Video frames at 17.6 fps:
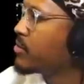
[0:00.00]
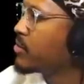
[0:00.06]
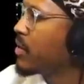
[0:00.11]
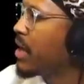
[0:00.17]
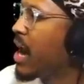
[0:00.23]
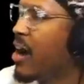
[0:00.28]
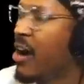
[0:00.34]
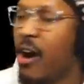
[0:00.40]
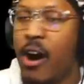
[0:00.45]

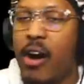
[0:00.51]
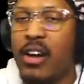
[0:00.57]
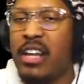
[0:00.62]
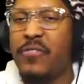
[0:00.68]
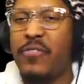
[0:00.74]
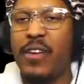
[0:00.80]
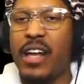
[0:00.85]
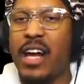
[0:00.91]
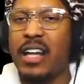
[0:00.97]
I already
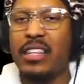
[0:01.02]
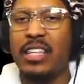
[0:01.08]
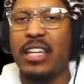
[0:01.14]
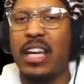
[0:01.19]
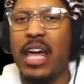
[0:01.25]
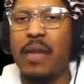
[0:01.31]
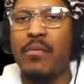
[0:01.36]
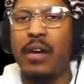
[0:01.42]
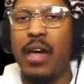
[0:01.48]
forgot the
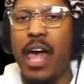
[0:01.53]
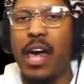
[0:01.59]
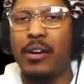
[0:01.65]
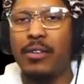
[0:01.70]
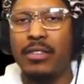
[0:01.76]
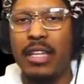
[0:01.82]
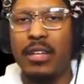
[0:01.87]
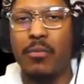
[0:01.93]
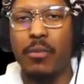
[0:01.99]
name.
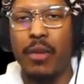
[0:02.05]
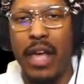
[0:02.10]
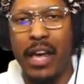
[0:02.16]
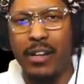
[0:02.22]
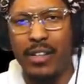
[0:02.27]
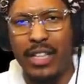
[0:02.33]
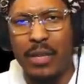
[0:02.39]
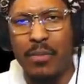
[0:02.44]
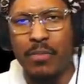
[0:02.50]
Elden,
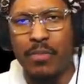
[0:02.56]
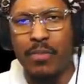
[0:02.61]
Elden,